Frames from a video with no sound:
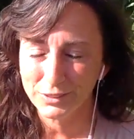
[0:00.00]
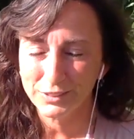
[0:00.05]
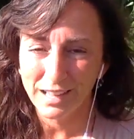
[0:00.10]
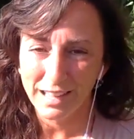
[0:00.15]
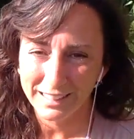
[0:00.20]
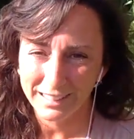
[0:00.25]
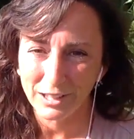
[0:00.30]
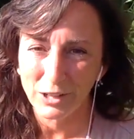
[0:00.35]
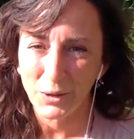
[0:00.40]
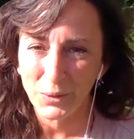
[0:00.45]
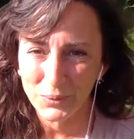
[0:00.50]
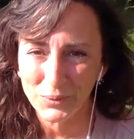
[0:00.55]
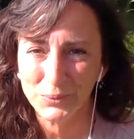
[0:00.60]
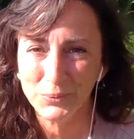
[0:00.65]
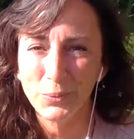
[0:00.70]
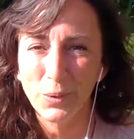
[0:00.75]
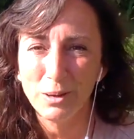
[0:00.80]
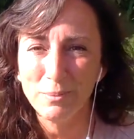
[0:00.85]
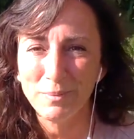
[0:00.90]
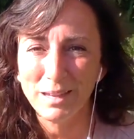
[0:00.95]
You know,
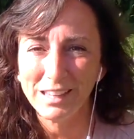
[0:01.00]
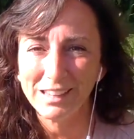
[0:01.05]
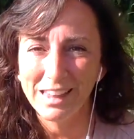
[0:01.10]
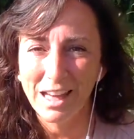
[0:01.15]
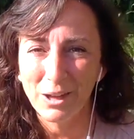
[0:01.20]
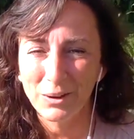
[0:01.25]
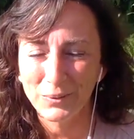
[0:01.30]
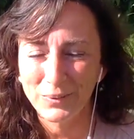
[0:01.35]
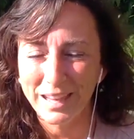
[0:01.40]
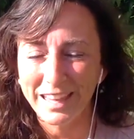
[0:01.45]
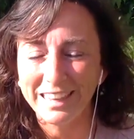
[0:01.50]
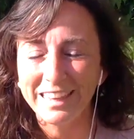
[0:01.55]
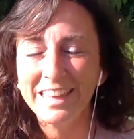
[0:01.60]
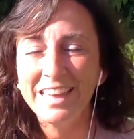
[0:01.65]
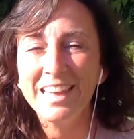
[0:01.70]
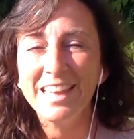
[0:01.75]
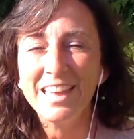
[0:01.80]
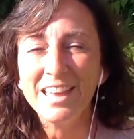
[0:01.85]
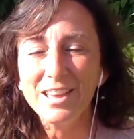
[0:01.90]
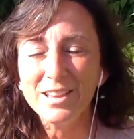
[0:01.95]
1 meal out a week.
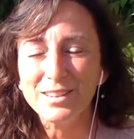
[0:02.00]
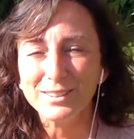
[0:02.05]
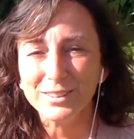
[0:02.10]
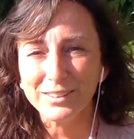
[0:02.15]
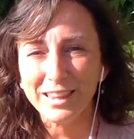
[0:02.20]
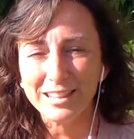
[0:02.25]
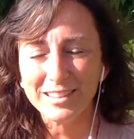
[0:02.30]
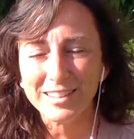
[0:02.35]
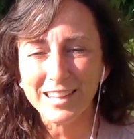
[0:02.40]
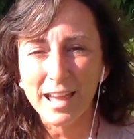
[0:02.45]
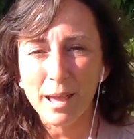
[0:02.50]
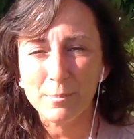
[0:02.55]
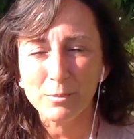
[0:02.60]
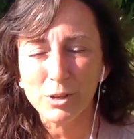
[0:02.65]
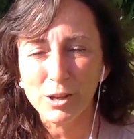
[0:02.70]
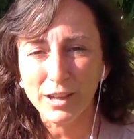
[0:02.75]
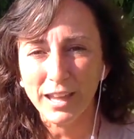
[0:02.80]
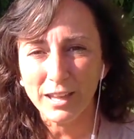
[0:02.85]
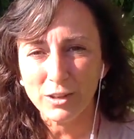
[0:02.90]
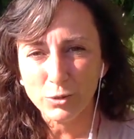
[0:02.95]
So let's say I'm
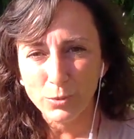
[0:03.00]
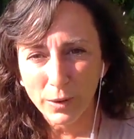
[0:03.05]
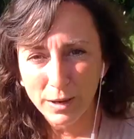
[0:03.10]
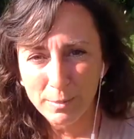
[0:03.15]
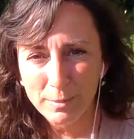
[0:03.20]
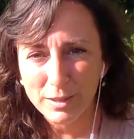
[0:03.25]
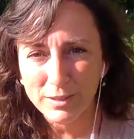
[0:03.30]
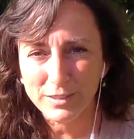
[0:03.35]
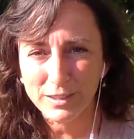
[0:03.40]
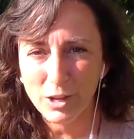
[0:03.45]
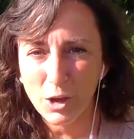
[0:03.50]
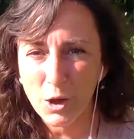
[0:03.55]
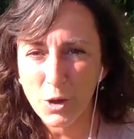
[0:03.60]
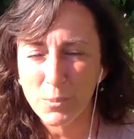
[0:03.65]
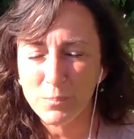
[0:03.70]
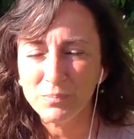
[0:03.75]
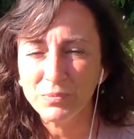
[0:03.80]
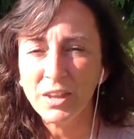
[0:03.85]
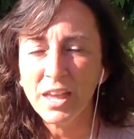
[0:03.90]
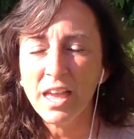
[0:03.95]
cooking 20 meals at home.